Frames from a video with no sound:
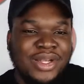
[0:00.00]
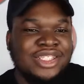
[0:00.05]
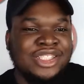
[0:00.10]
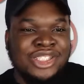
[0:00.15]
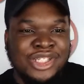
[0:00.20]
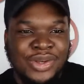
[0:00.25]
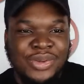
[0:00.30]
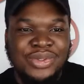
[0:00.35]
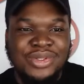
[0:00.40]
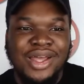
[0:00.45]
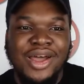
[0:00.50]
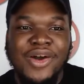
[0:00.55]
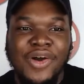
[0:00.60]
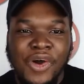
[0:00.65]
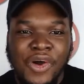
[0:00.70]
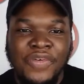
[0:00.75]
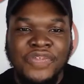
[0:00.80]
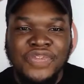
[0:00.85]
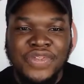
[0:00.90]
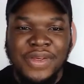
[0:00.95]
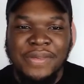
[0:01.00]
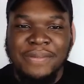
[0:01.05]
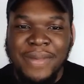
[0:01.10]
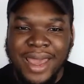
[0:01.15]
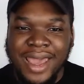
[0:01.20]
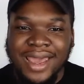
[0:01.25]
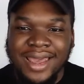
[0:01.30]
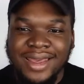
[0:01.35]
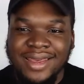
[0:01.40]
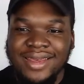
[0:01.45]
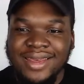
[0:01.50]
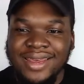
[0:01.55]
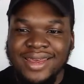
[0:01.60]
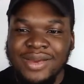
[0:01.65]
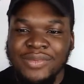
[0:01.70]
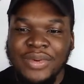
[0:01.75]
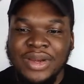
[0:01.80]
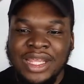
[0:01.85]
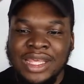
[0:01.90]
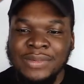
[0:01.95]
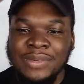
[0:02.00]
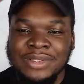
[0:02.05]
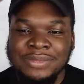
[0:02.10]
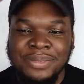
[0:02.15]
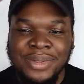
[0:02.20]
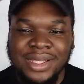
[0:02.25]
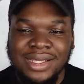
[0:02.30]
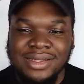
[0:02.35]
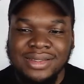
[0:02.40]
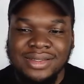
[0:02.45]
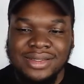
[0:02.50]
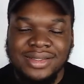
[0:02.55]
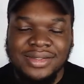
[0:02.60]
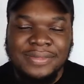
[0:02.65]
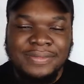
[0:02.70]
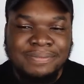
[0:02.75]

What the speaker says: shoulder off the mat when he was pinned.